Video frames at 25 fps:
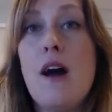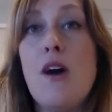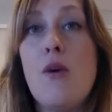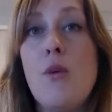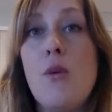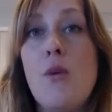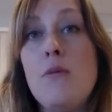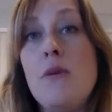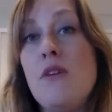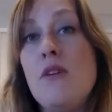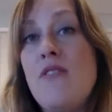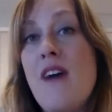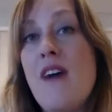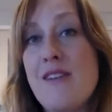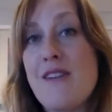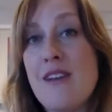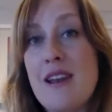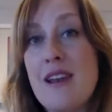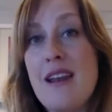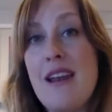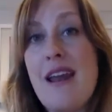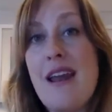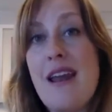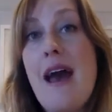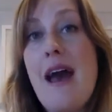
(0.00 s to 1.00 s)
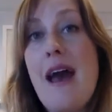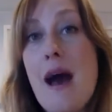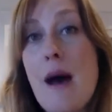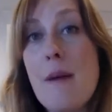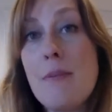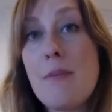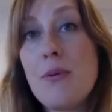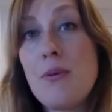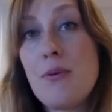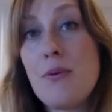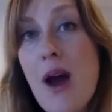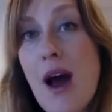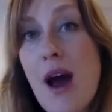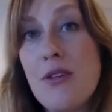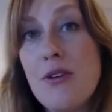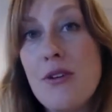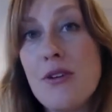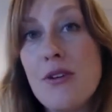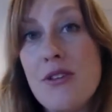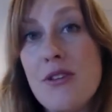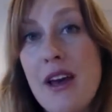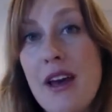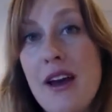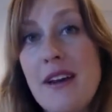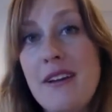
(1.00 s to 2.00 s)
would be found in an app
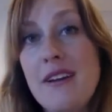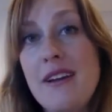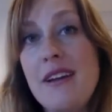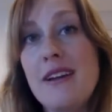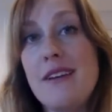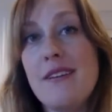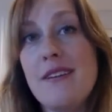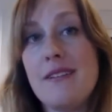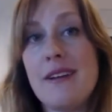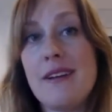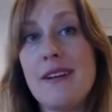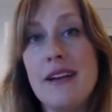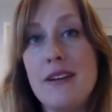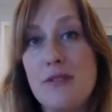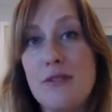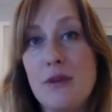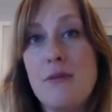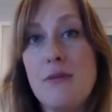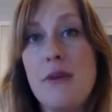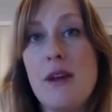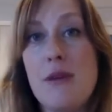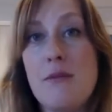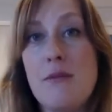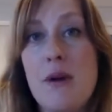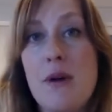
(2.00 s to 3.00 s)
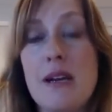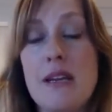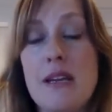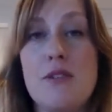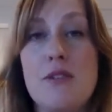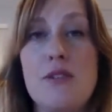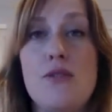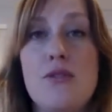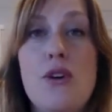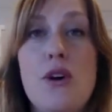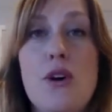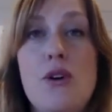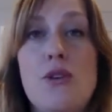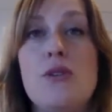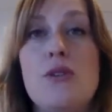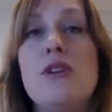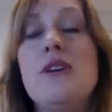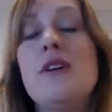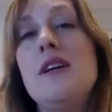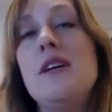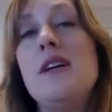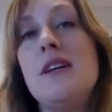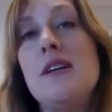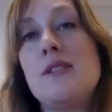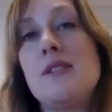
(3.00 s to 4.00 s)
rather than in kind of the main body of the phone.
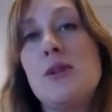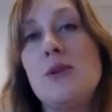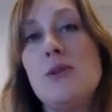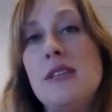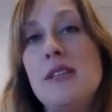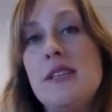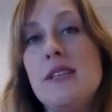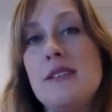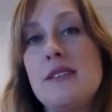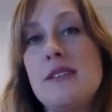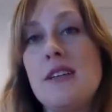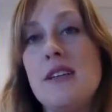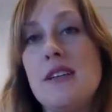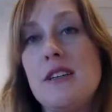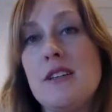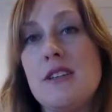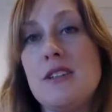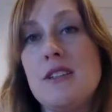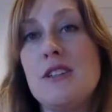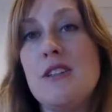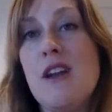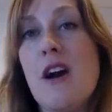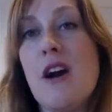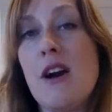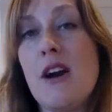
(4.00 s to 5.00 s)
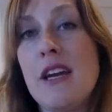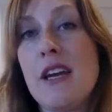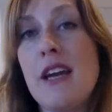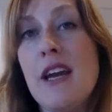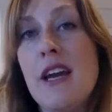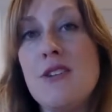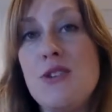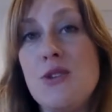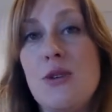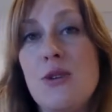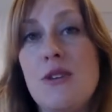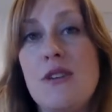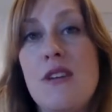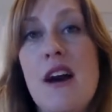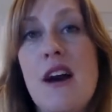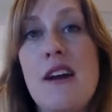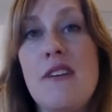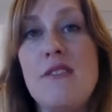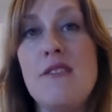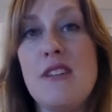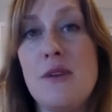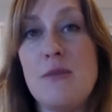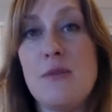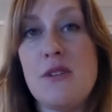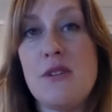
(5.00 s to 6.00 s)
So Lee is going to, again, do a
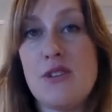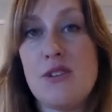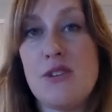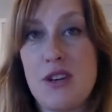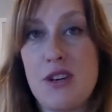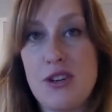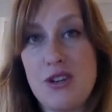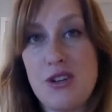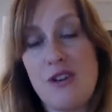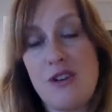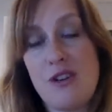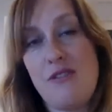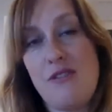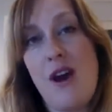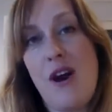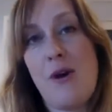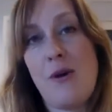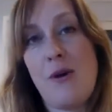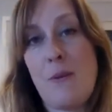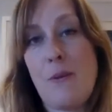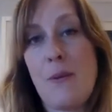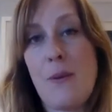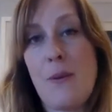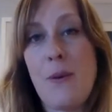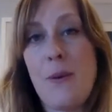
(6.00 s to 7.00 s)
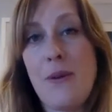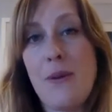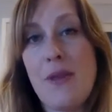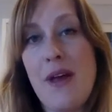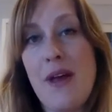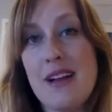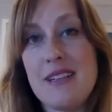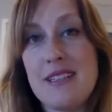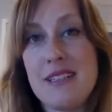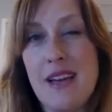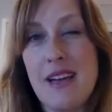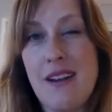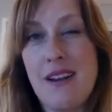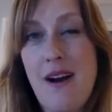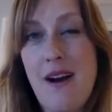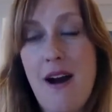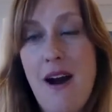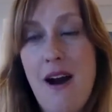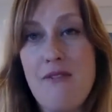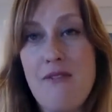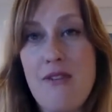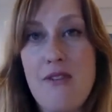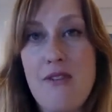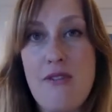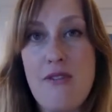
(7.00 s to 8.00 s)
live demonstration of how to pull that data
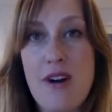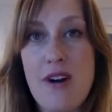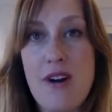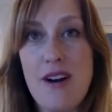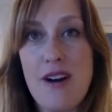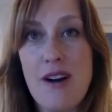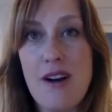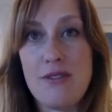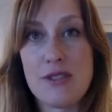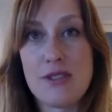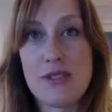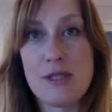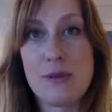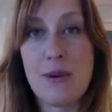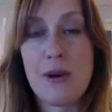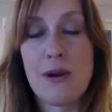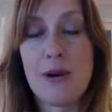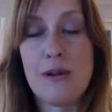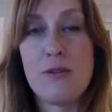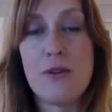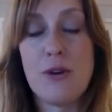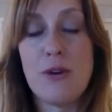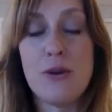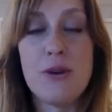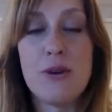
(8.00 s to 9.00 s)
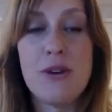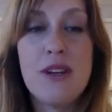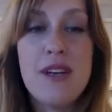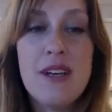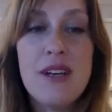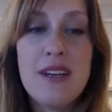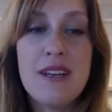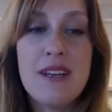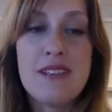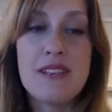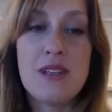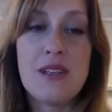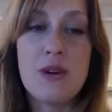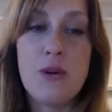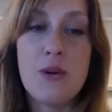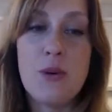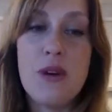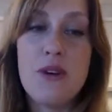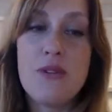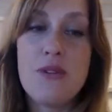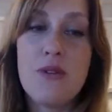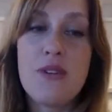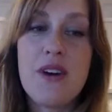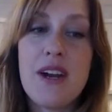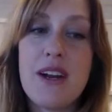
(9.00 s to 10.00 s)
off of a smartphone. So
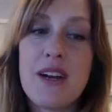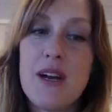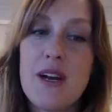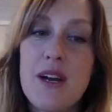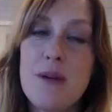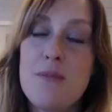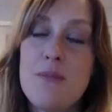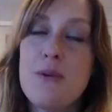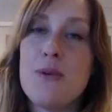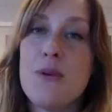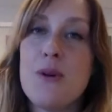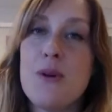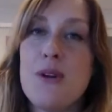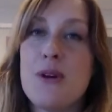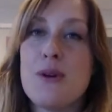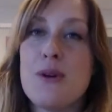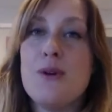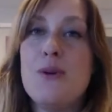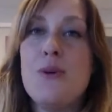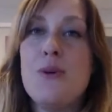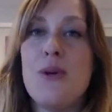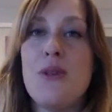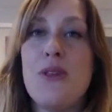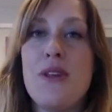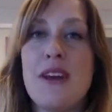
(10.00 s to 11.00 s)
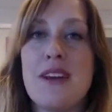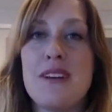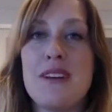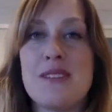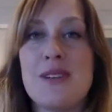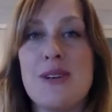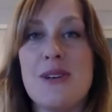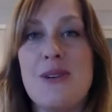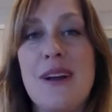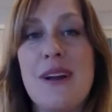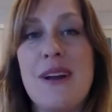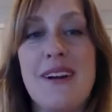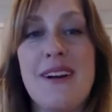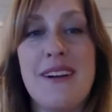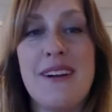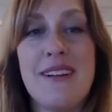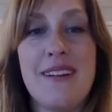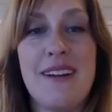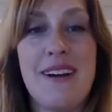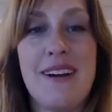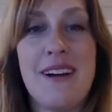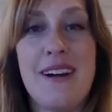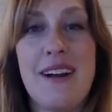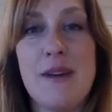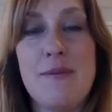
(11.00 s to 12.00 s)
we've got a couple really cool things going on
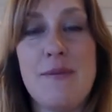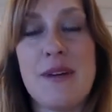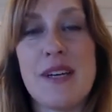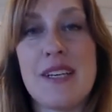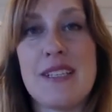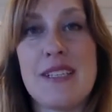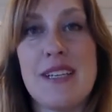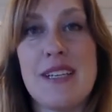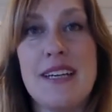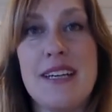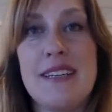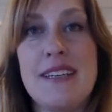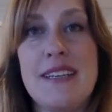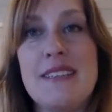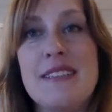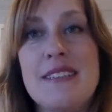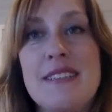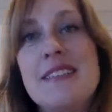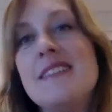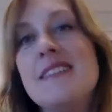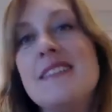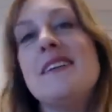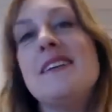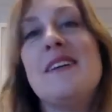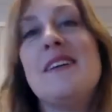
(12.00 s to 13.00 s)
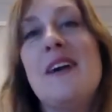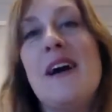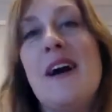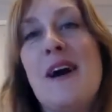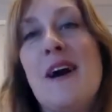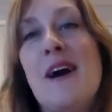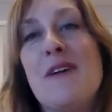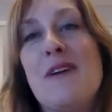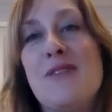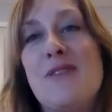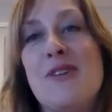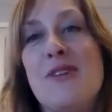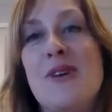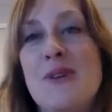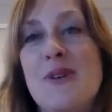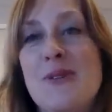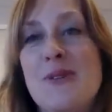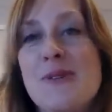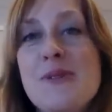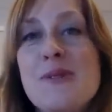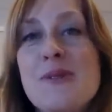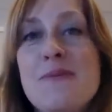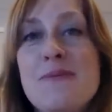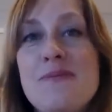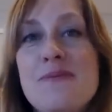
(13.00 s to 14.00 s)
there, and I'm excited for
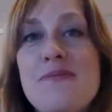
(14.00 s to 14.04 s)
those.